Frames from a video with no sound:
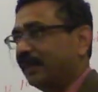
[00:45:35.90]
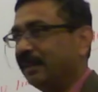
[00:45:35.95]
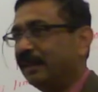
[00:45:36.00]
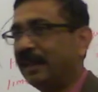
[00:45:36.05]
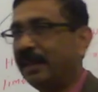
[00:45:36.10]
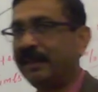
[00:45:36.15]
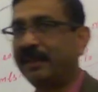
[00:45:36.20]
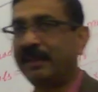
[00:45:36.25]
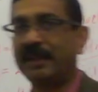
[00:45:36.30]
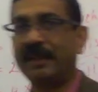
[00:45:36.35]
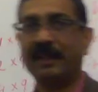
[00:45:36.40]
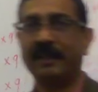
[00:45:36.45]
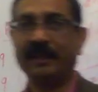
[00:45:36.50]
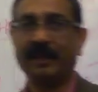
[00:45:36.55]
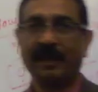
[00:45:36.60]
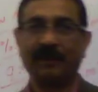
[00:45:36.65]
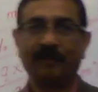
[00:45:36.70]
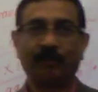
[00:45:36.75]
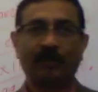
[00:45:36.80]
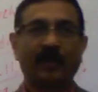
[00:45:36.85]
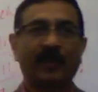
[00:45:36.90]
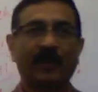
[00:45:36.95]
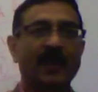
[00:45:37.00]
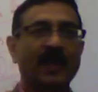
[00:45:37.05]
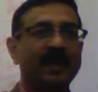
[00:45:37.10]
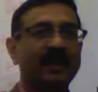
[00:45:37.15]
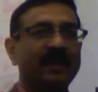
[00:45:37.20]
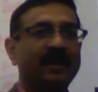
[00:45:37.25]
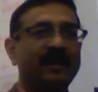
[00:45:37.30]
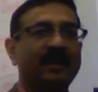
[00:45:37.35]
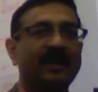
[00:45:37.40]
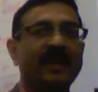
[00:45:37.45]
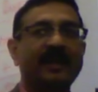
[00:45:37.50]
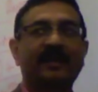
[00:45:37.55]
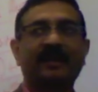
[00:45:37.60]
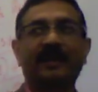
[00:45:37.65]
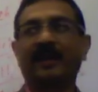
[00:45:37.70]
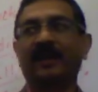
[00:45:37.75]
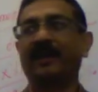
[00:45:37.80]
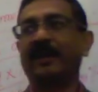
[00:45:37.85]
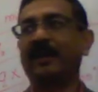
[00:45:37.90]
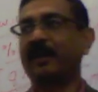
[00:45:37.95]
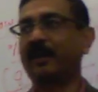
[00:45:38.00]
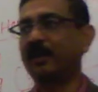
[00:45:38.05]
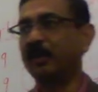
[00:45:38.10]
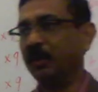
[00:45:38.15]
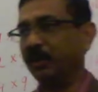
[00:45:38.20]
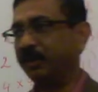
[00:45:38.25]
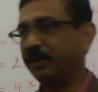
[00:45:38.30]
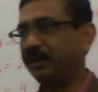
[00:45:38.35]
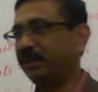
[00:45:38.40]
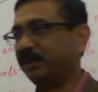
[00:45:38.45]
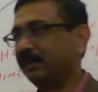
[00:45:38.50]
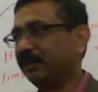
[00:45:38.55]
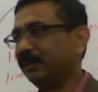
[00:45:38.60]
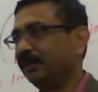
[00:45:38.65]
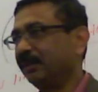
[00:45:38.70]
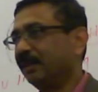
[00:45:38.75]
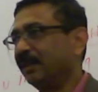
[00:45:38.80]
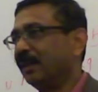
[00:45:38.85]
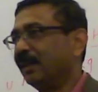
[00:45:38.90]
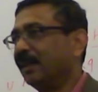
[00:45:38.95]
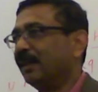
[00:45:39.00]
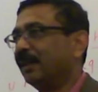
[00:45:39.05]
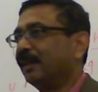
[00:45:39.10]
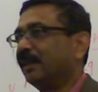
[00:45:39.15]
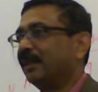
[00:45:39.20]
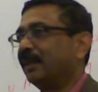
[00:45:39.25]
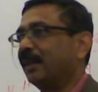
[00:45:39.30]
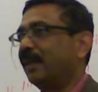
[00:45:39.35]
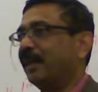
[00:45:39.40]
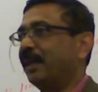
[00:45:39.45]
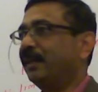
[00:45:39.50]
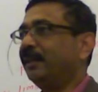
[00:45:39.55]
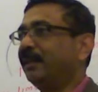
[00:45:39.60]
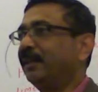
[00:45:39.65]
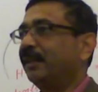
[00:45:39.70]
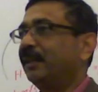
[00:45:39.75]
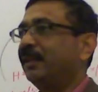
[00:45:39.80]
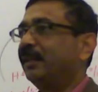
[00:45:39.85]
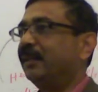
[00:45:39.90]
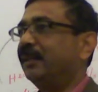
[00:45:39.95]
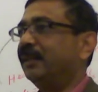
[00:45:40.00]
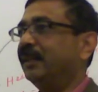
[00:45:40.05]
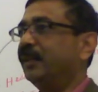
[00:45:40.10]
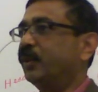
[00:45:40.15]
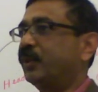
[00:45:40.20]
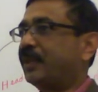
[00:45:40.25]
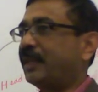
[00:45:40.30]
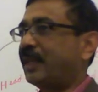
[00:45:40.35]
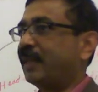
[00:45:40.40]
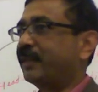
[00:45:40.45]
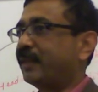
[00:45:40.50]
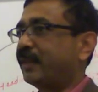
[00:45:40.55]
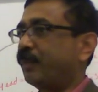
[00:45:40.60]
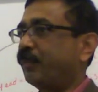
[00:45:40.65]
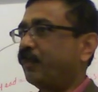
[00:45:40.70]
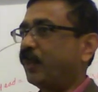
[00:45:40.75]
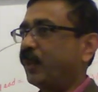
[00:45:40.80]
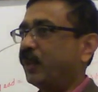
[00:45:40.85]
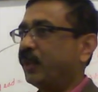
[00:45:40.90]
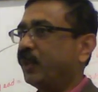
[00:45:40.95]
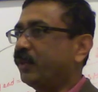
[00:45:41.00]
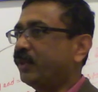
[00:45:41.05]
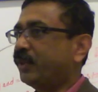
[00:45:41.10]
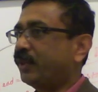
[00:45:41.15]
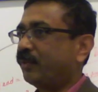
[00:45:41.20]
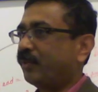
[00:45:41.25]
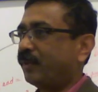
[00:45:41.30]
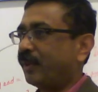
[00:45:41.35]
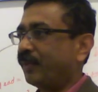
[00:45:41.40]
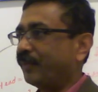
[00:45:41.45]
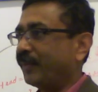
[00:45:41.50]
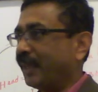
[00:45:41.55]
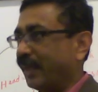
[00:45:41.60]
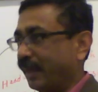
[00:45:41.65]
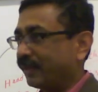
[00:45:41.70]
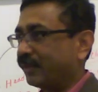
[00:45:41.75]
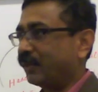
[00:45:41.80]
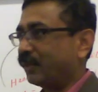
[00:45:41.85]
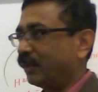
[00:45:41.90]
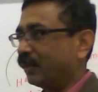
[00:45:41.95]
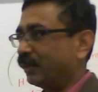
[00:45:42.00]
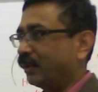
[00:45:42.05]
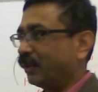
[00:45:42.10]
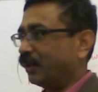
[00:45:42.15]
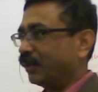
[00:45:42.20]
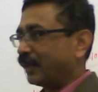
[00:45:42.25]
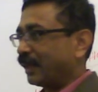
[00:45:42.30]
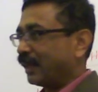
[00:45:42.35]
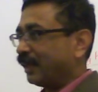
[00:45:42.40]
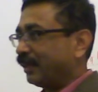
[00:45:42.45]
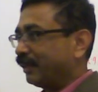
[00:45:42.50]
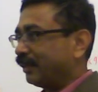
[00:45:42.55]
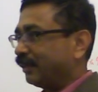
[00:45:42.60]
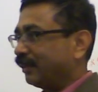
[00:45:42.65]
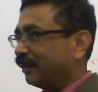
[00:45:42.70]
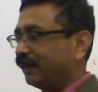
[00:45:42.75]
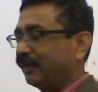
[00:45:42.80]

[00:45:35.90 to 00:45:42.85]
in that area, like the hair root, and new cells are produced from there. So those are